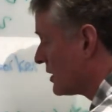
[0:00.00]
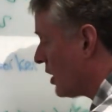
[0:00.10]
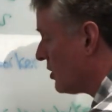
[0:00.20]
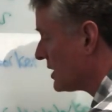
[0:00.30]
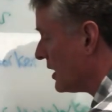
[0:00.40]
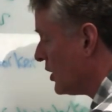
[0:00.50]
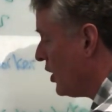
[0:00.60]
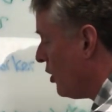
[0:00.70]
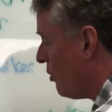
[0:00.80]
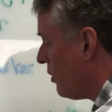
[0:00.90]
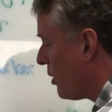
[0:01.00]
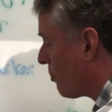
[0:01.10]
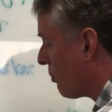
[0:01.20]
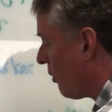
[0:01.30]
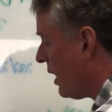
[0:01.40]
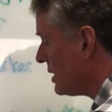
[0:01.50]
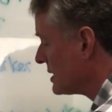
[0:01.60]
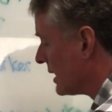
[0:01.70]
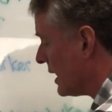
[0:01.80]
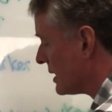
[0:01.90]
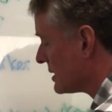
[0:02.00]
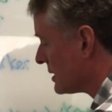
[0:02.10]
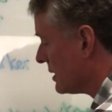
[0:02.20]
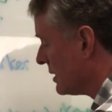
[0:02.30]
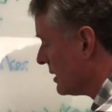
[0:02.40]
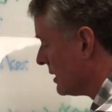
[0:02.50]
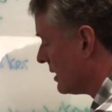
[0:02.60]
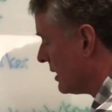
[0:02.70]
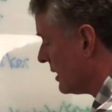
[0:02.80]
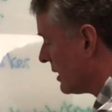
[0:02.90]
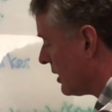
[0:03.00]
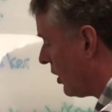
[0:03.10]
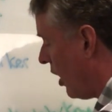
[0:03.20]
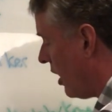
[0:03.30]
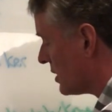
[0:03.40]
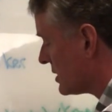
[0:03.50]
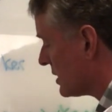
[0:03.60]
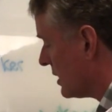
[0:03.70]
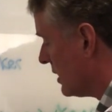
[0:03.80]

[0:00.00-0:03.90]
calls it no process loss.